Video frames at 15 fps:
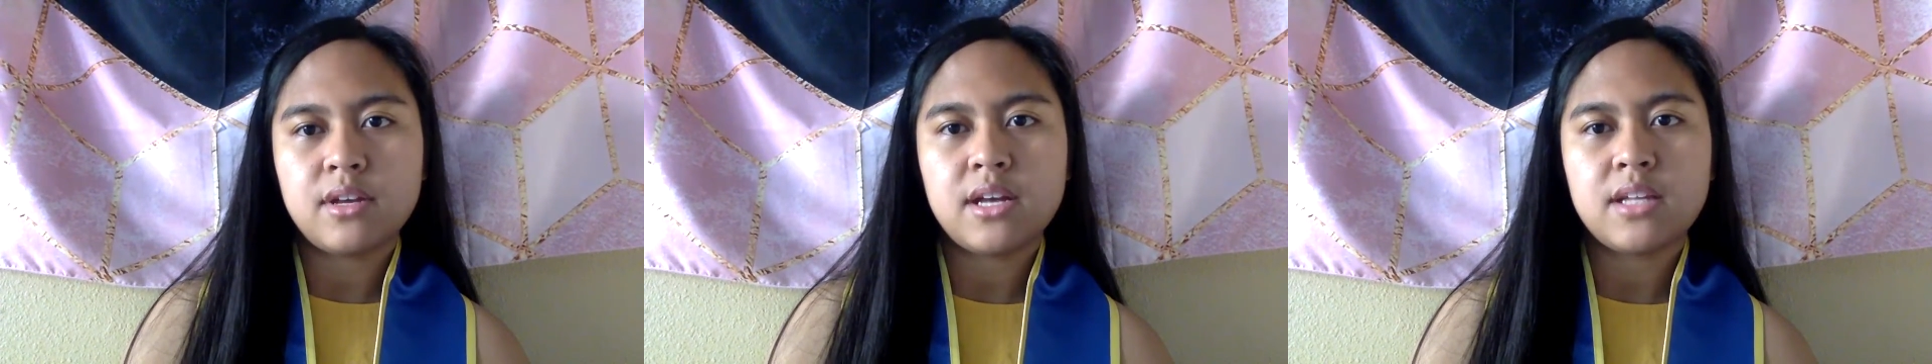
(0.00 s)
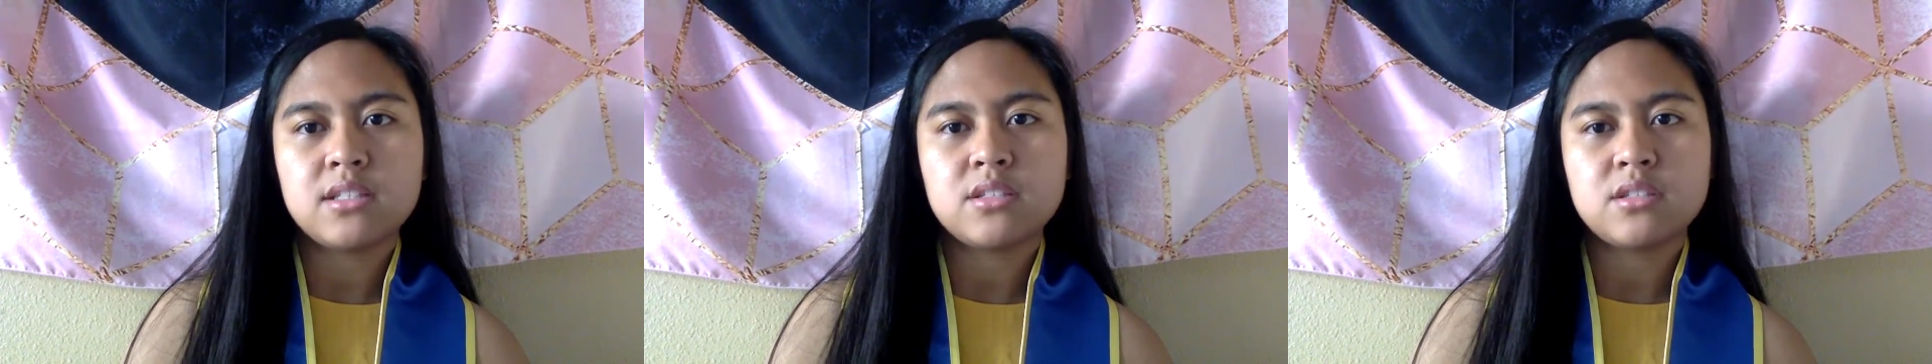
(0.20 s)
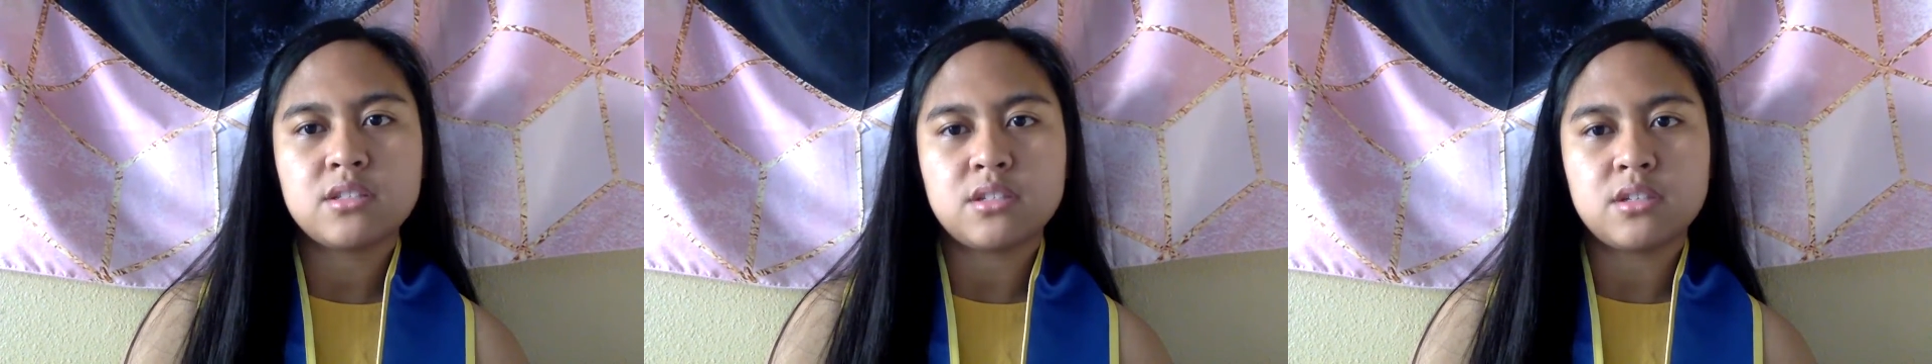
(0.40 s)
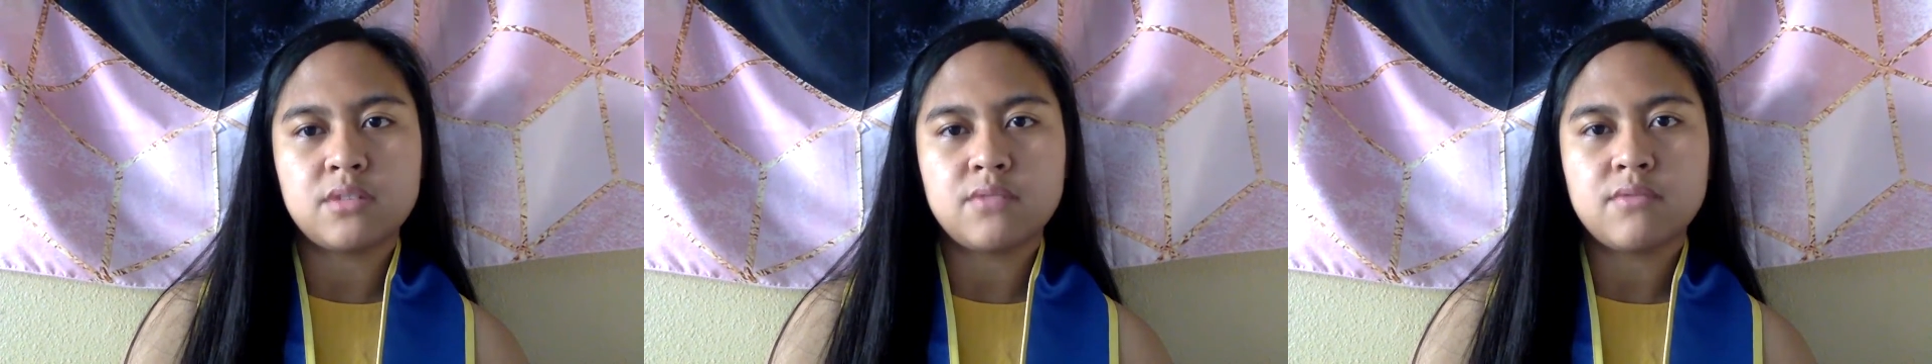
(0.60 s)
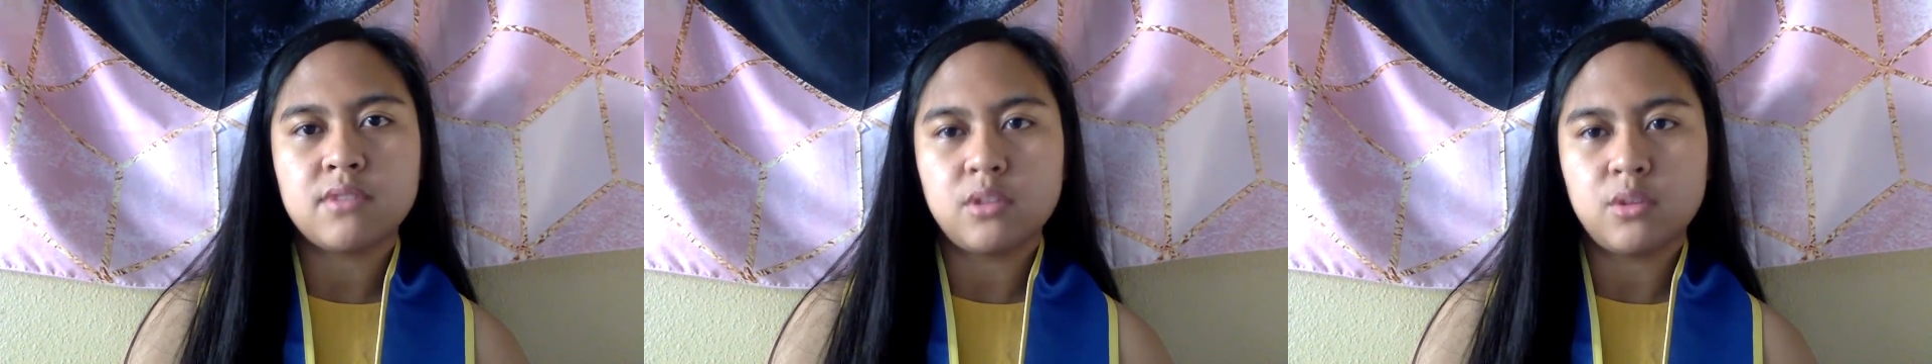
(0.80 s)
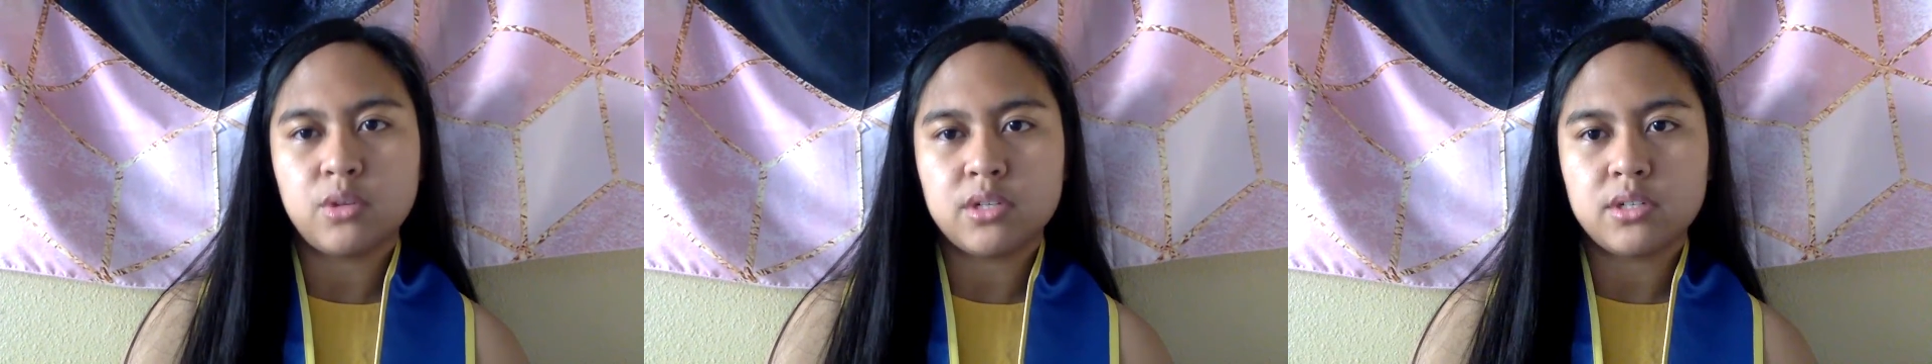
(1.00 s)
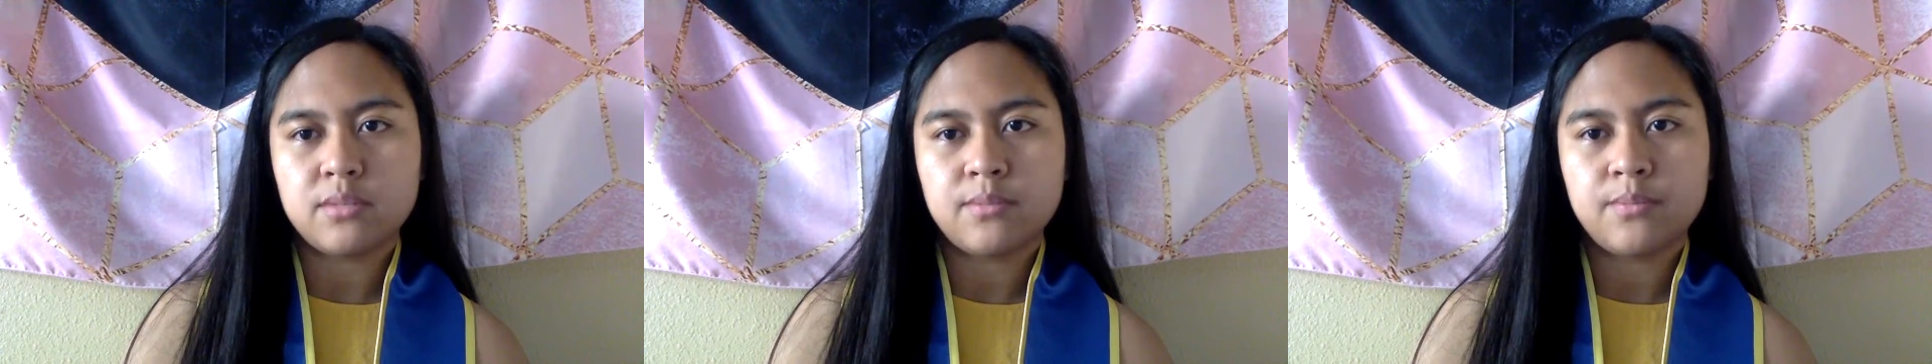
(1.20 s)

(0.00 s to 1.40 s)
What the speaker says: and to serve the Lord.